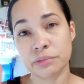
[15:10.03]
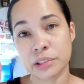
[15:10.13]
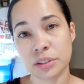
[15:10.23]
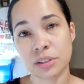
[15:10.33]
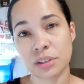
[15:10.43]

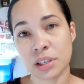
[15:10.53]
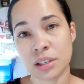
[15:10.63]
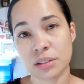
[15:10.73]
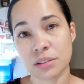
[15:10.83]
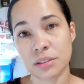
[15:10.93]
Fingers
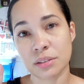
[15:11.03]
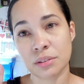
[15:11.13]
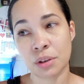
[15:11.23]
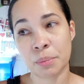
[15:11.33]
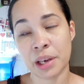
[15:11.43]
crossed.
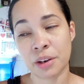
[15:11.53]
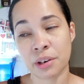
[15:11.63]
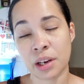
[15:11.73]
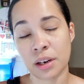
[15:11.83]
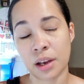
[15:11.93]
No
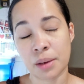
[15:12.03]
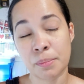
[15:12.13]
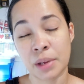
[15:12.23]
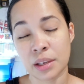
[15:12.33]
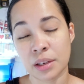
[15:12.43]
migraine. I
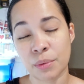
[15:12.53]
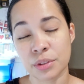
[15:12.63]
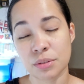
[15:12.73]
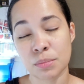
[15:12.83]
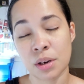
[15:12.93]
might get
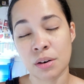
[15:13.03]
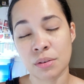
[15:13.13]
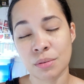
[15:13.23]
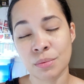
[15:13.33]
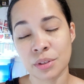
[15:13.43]
one
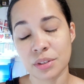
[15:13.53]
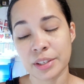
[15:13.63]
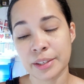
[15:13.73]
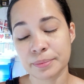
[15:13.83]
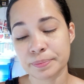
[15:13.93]
tomorrow. We'll
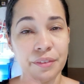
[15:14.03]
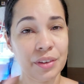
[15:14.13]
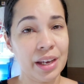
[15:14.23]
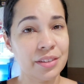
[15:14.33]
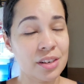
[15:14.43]
see. If
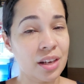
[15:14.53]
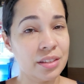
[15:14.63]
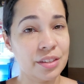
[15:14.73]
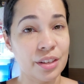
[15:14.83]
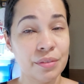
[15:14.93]
you guys are on
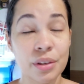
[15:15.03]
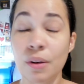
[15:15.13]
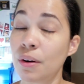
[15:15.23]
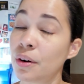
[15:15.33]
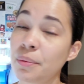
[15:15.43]

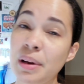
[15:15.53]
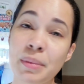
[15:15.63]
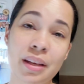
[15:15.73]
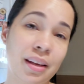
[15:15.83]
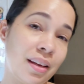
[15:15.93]
Entyvio or
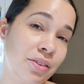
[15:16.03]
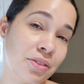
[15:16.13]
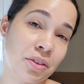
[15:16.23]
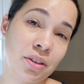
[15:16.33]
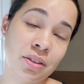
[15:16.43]
Remicade,
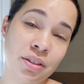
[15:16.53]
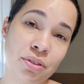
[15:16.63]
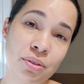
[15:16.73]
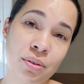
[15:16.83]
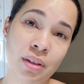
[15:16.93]
those are the only
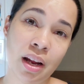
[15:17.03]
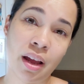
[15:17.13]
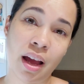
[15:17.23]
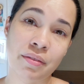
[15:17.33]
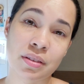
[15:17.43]
two that I
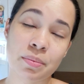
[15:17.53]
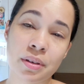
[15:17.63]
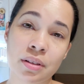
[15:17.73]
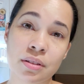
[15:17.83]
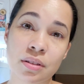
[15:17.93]
have
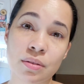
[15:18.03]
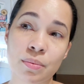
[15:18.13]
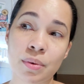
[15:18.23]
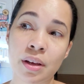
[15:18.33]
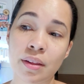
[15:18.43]

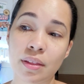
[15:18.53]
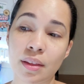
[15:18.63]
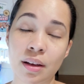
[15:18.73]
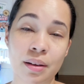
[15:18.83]
experiences with.